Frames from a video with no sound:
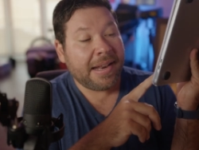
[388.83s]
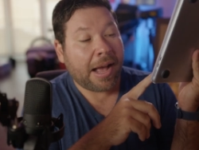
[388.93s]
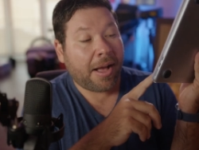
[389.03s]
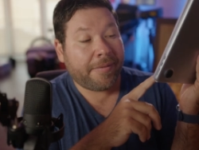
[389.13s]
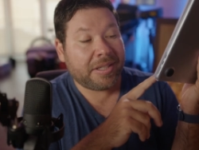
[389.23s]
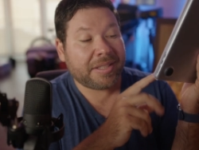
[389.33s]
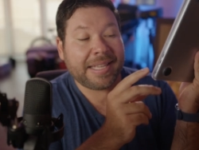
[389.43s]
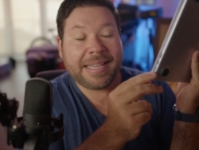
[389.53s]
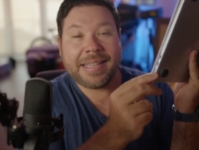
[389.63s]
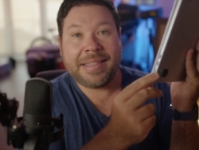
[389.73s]
Now,
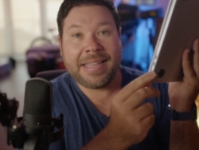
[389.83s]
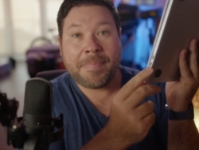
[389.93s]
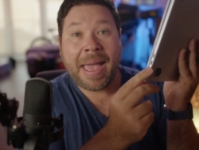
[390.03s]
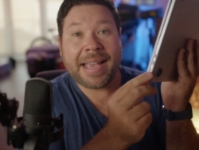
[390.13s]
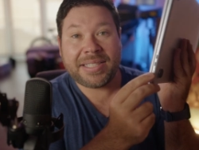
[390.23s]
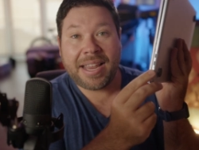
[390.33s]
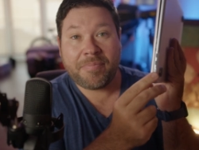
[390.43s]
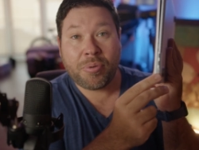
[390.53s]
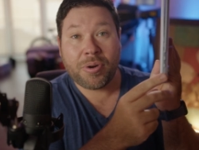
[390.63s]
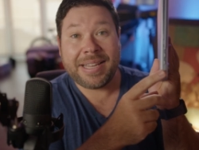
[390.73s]
obviously, the
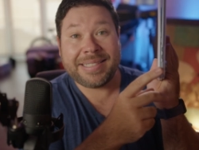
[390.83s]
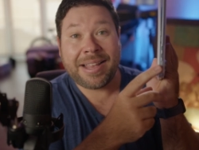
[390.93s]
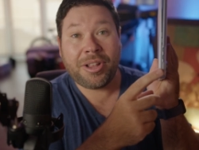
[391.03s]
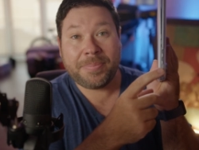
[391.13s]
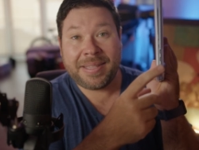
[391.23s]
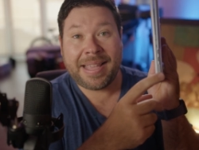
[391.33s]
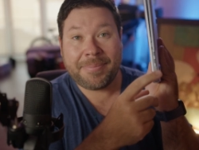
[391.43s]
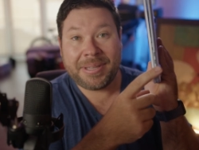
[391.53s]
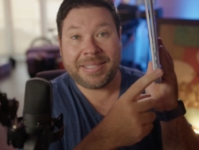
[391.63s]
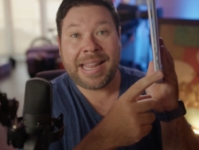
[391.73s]
MagSafe port has helped in
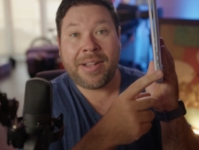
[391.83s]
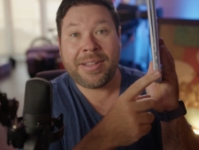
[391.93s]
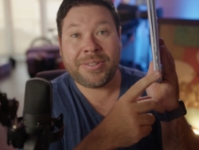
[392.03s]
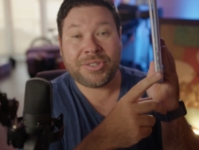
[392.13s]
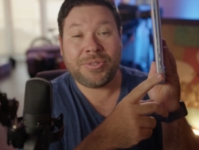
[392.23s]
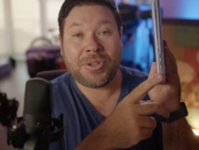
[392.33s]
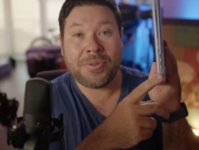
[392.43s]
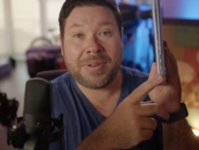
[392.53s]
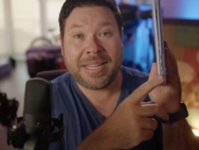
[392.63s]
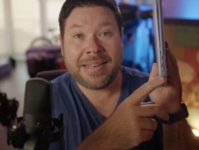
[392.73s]
that, because now I also
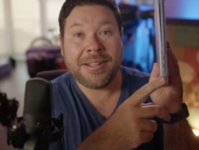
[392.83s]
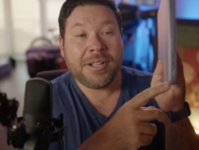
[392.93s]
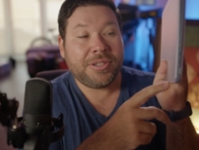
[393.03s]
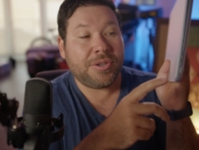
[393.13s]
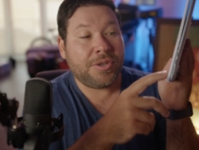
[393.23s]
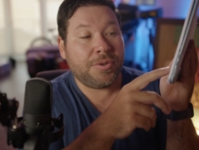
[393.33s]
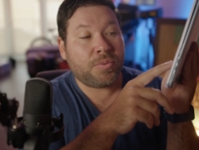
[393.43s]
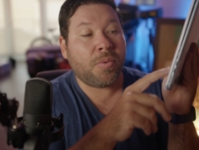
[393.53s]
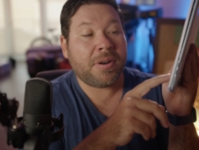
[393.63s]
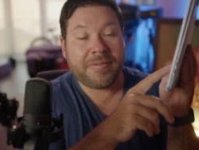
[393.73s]
don't need to
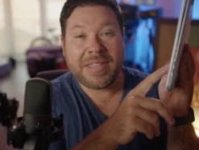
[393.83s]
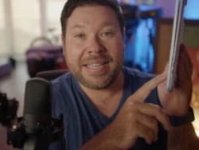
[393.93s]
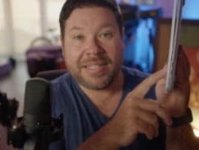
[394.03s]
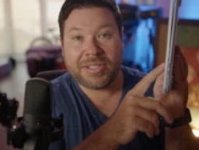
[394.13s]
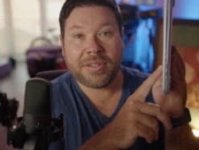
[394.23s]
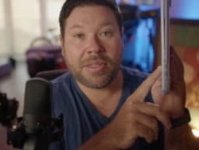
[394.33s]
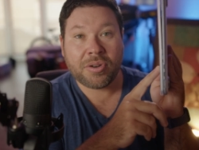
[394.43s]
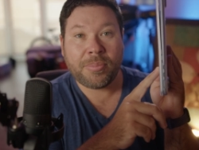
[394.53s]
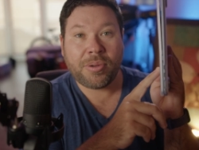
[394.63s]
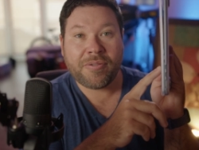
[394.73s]
use one of these
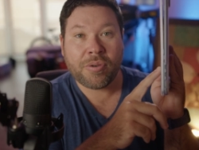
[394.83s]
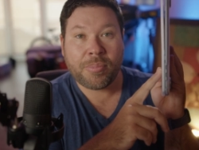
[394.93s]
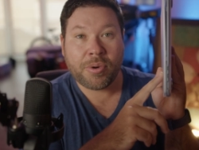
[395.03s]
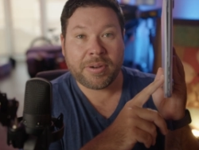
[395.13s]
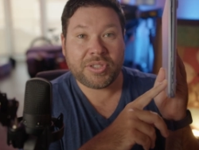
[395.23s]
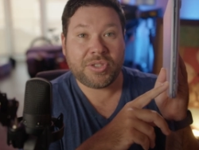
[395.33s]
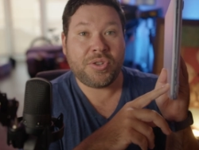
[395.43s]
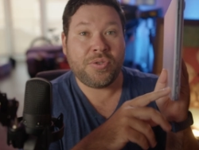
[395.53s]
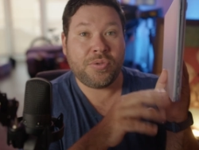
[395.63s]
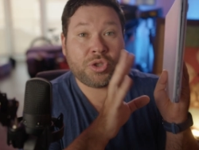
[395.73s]
Thunderbolt 4 ports
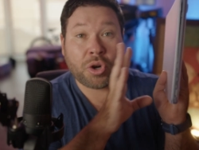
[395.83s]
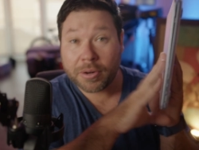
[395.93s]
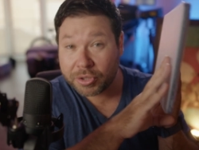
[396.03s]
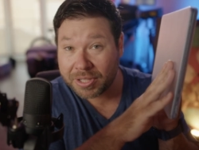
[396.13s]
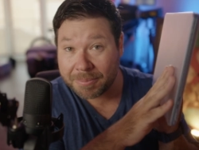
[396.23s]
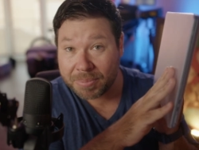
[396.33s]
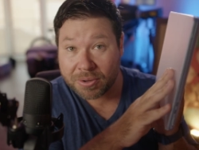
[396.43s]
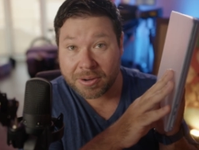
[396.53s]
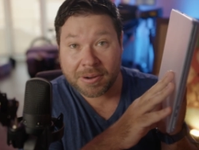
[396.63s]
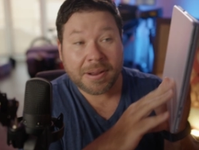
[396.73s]
to charge the
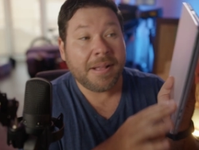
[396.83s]
computer.